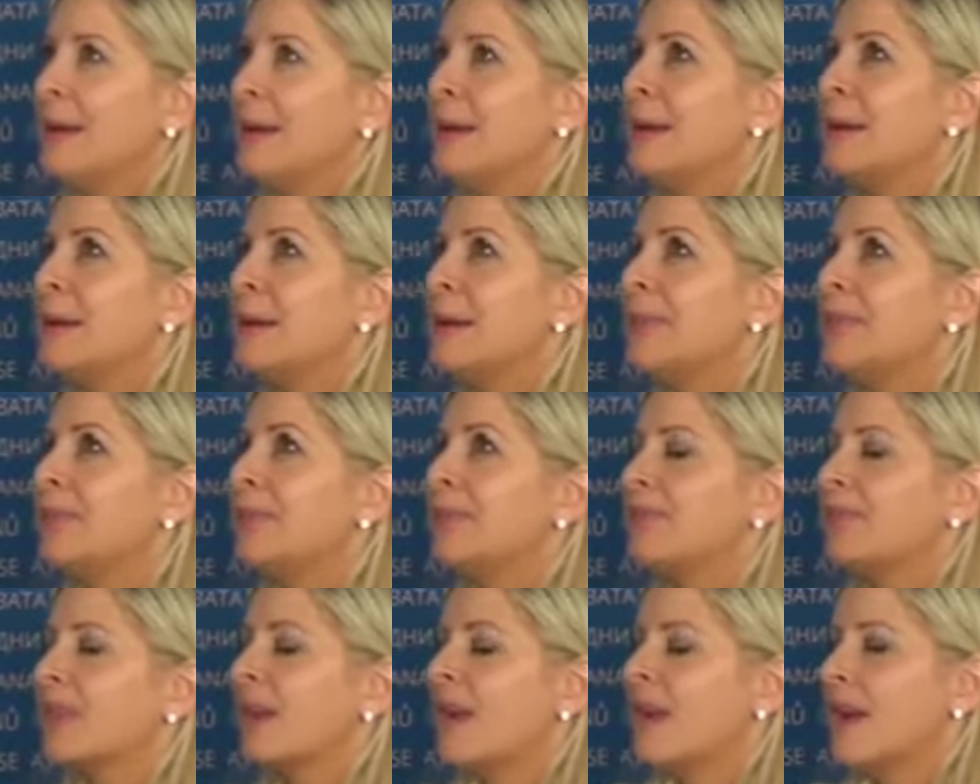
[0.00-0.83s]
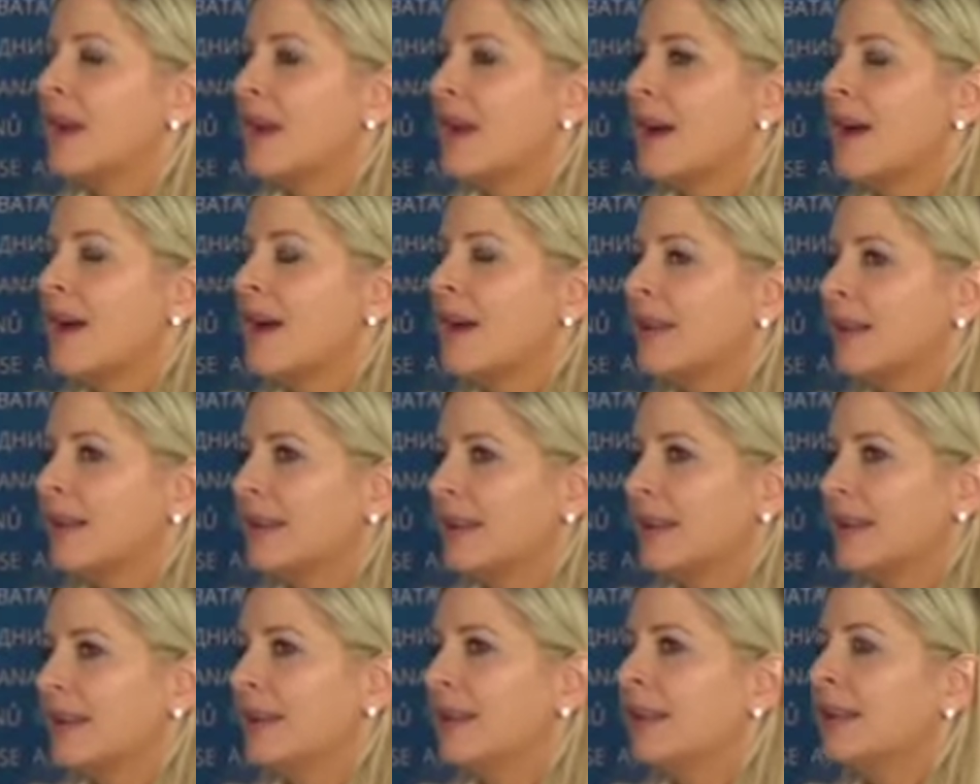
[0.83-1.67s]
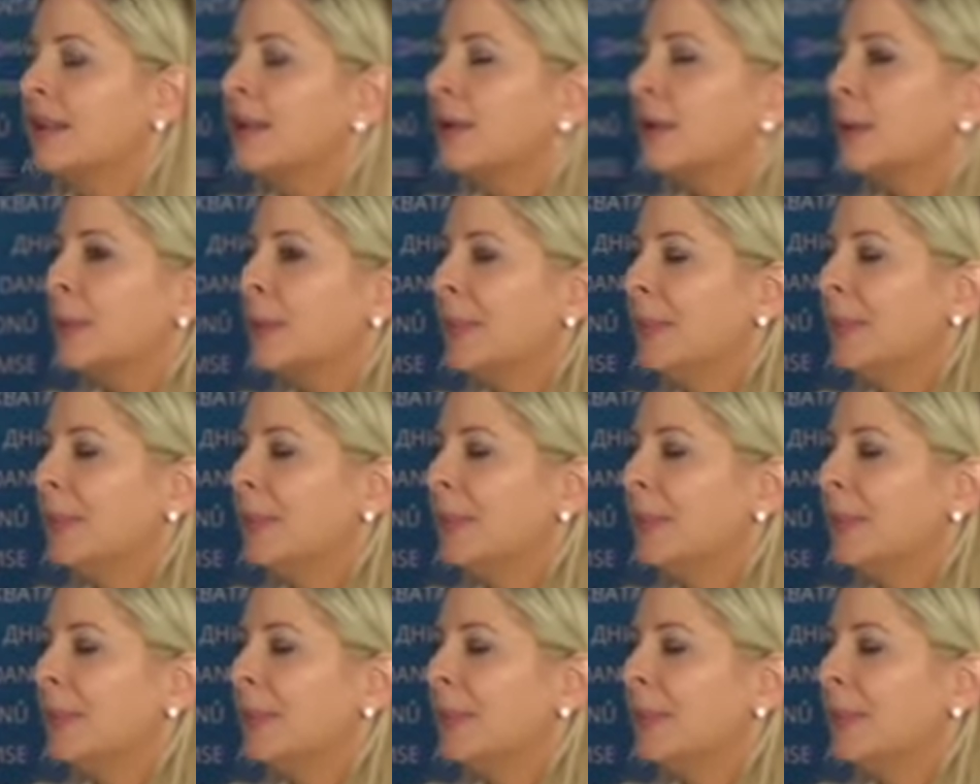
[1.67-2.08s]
I think